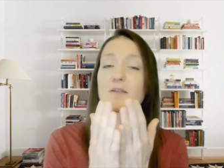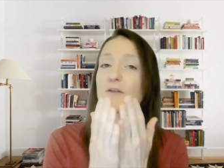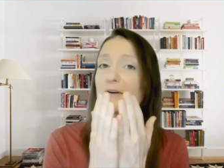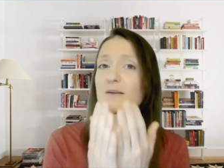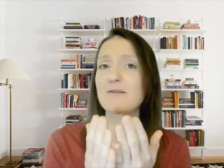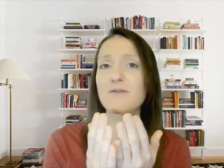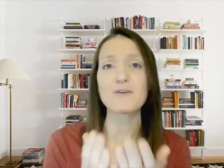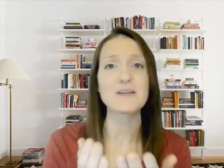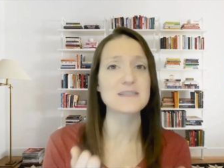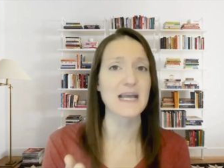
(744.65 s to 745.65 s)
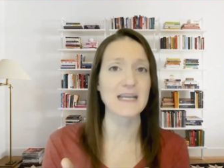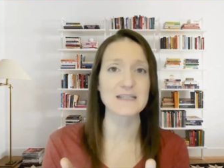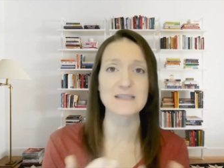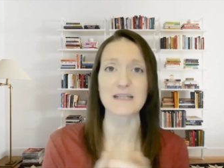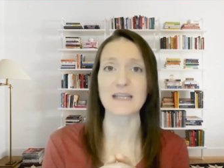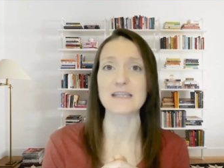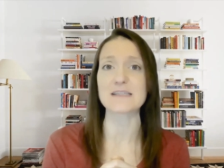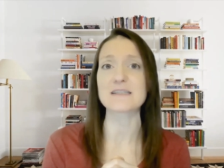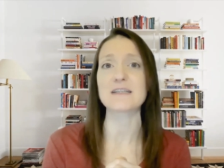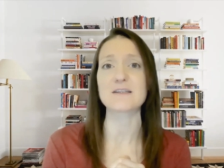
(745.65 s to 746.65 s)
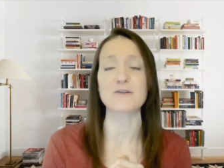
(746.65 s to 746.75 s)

30, 30 seconds at least